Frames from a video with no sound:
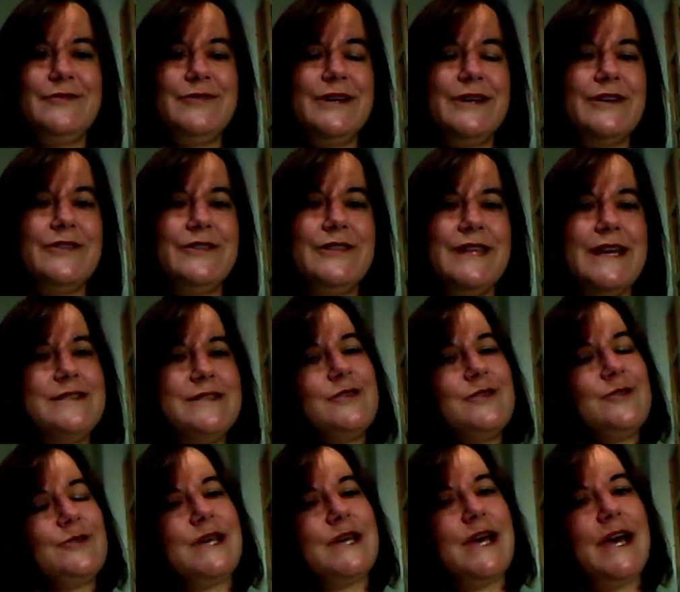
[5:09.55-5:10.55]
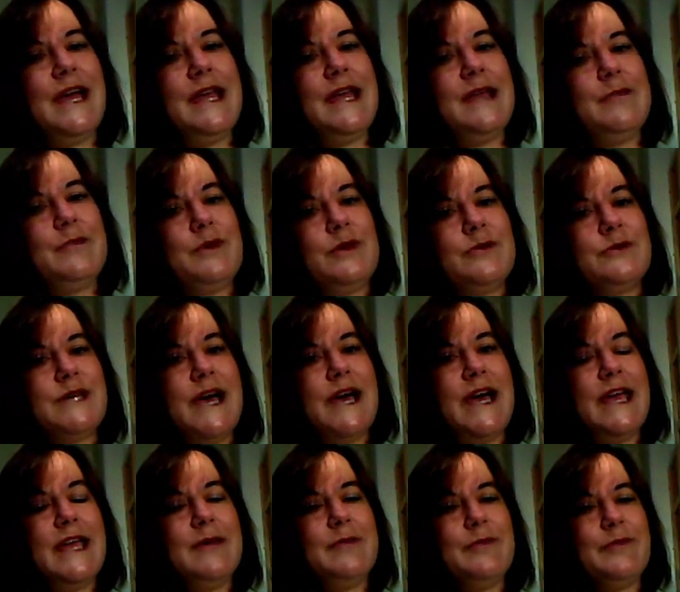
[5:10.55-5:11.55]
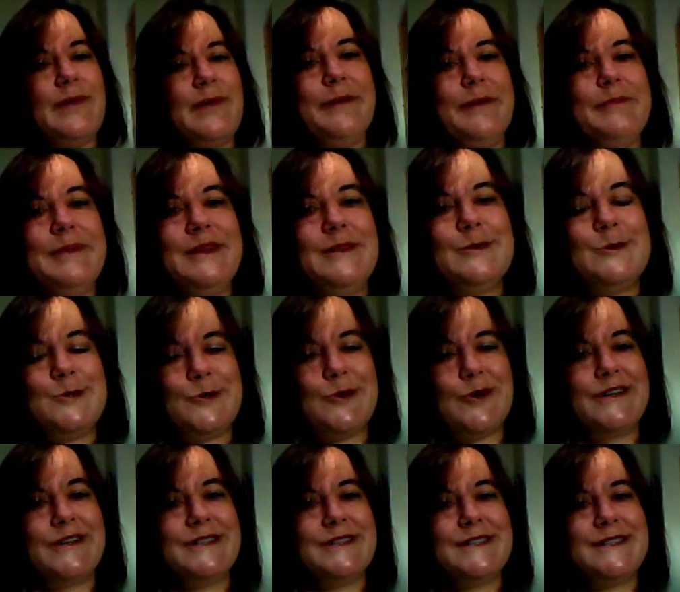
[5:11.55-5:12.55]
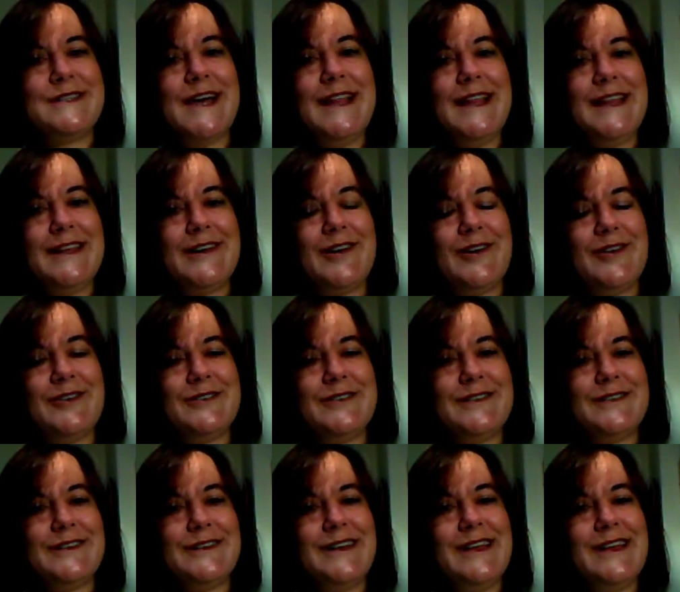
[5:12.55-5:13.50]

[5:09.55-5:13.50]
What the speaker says: Well, that's your type. Your type might be the strong and silent heart.